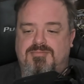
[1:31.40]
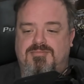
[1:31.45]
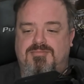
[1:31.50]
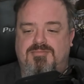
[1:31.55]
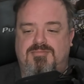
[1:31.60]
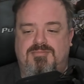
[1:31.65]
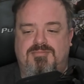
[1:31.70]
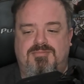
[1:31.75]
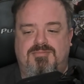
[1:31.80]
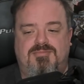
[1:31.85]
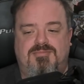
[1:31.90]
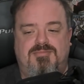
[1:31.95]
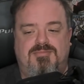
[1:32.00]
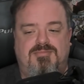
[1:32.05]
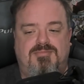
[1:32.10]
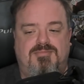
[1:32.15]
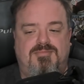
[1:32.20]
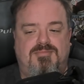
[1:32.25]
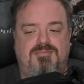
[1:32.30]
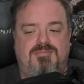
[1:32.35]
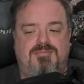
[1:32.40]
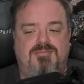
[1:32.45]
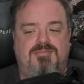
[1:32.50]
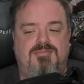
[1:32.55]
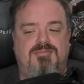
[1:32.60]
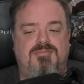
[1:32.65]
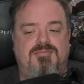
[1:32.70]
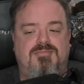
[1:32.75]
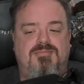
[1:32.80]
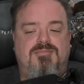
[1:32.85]

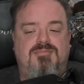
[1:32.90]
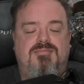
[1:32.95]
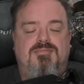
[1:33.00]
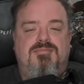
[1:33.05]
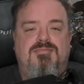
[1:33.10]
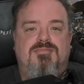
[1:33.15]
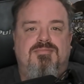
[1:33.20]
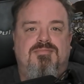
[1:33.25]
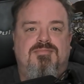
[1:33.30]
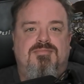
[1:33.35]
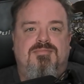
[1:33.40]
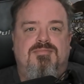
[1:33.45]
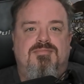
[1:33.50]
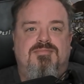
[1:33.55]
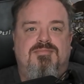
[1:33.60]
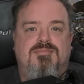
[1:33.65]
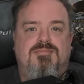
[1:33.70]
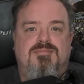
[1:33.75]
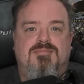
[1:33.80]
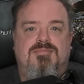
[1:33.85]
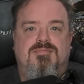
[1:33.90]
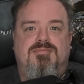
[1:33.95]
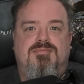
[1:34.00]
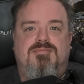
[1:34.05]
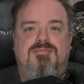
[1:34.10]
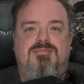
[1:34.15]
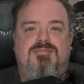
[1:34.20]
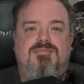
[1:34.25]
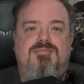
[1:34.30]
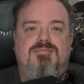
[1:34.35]

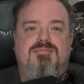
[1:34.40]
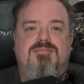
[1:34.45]
[no speech]